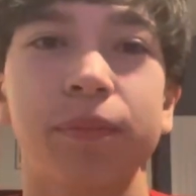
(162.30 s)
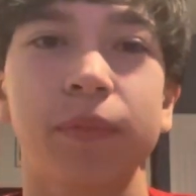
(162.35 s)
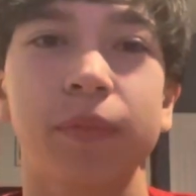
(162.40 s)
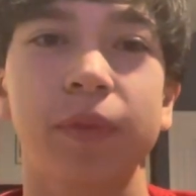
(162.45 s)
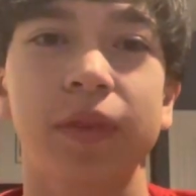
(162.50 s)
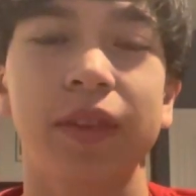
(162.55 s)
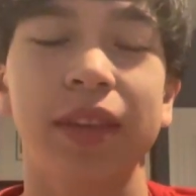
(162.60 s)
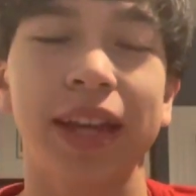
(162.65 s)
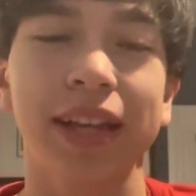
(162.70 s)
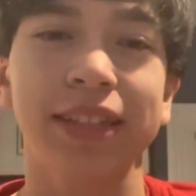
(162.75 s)

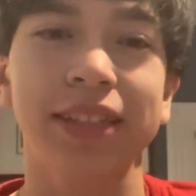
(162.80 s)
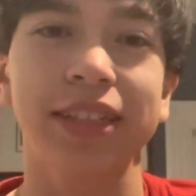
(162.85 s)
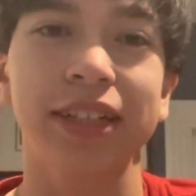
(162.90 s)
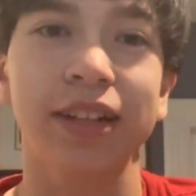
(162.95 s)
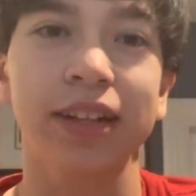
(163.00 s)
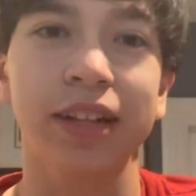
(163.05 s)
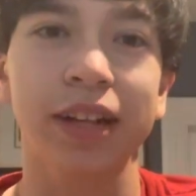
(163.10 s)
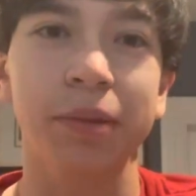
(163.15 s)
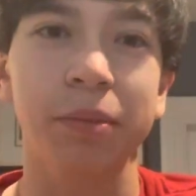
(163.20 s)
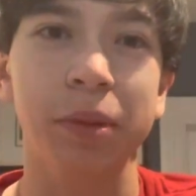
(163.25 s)
Next year
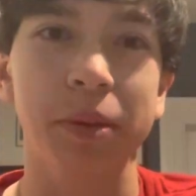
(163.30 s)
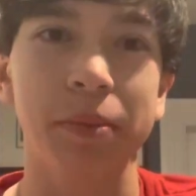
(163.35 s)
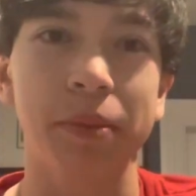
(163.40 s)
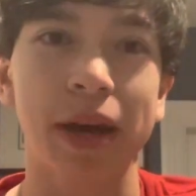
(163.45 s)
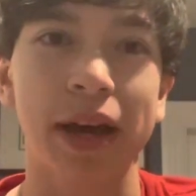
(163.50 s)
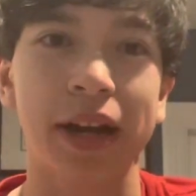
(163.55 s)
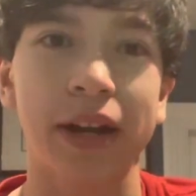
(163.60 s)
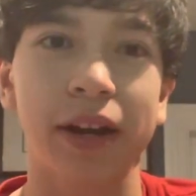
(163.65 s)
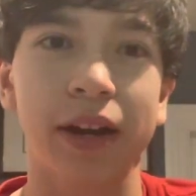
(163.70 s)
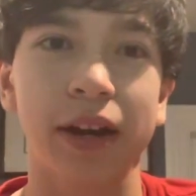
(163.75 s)
should be
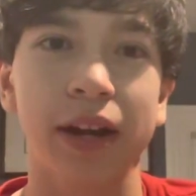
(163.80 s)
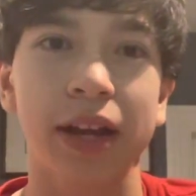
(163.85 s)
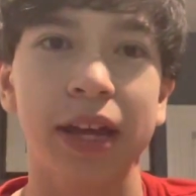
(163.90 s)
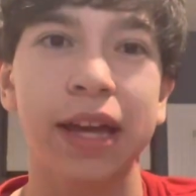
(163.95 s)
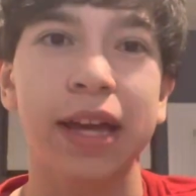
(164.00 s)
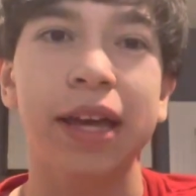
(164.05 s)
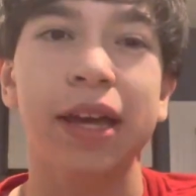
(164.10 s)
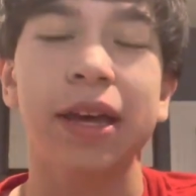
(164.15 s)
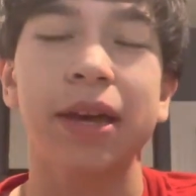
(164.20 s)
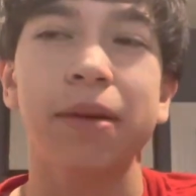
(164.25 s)
better,
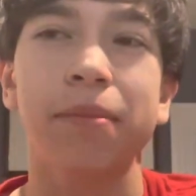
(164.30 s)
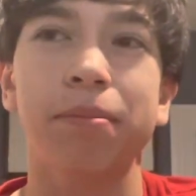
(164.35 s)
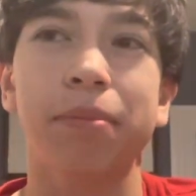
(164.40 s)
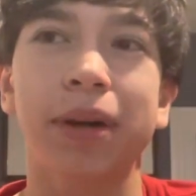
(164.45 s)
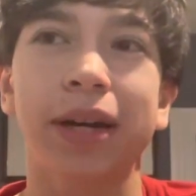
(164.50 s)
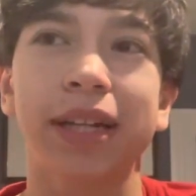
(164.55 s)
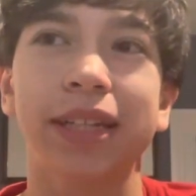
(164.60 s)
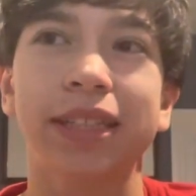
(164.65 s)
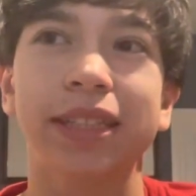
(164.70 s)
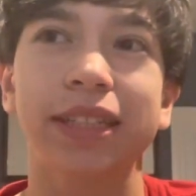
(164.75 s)

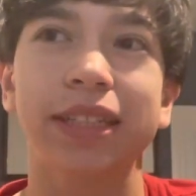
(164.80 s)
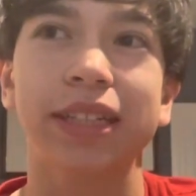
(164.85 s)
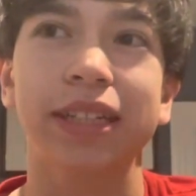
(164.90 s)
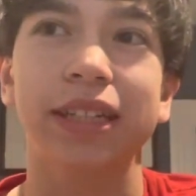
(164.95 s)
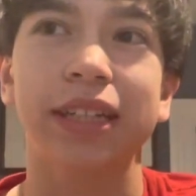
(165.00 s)
but